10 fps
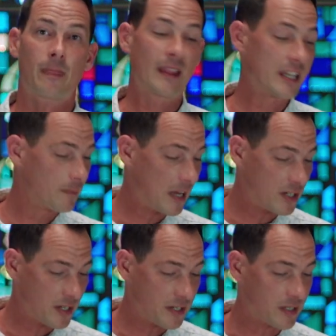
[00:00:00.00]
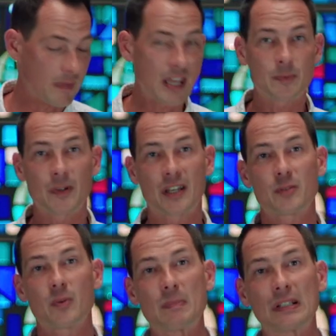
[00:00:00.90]
Let's make Jesus amazed
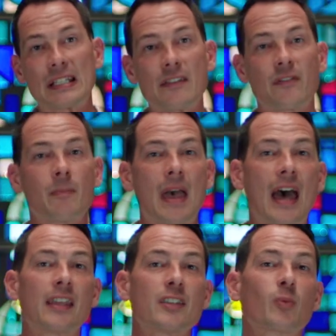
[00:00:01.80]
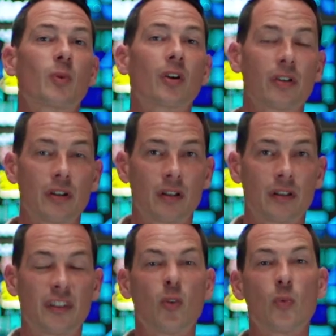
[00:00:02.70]
because we believe him at his word,
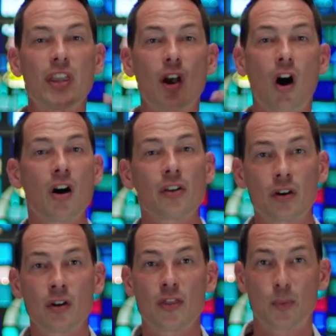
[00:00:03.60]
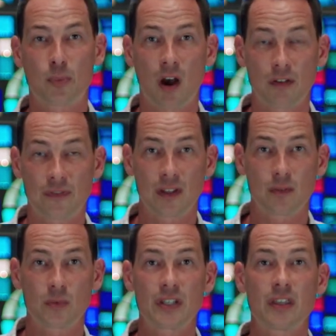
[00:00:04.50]
that we honor the prophet.
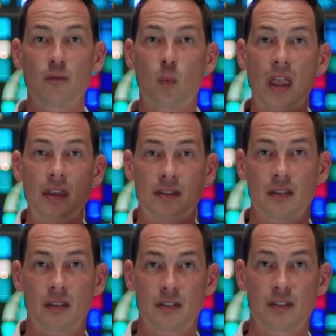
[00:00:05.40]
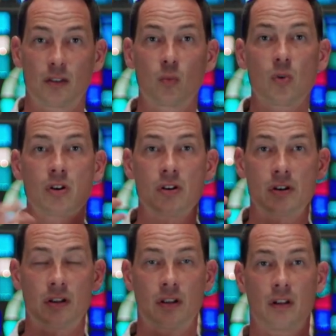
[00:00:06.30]
We give weight to the
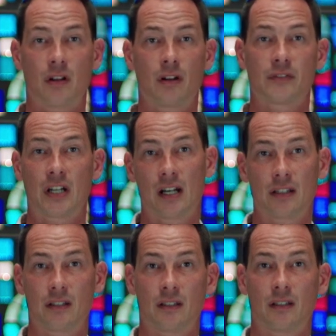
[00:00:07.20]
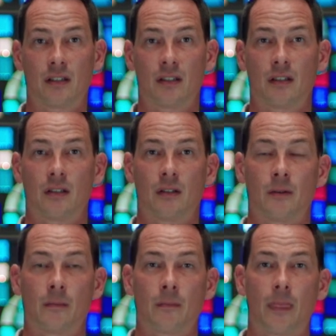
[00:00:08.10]
word of God. Yeah.
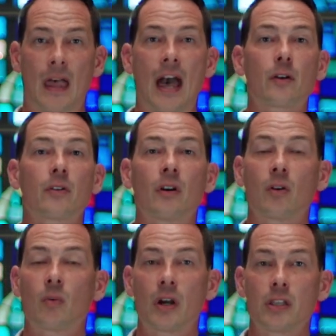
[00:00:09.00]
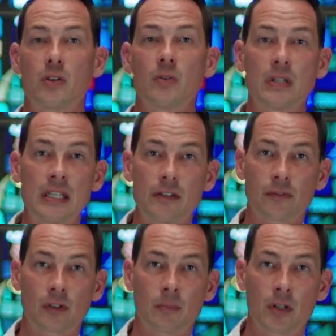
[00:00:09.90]
I don't know what you need
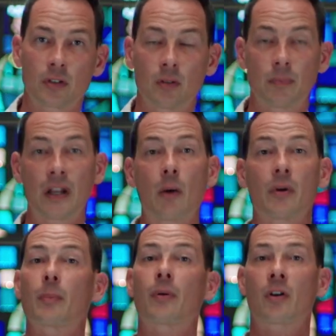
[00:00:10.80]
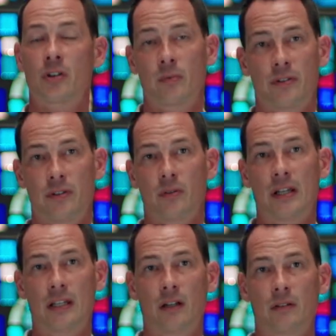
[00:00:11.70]
for a miracle, but I want to partner with you
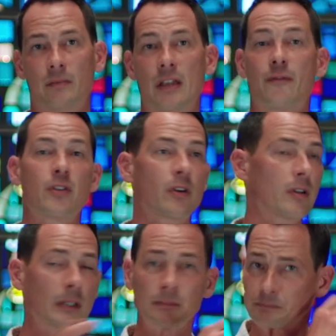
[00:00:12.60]
right now. If you're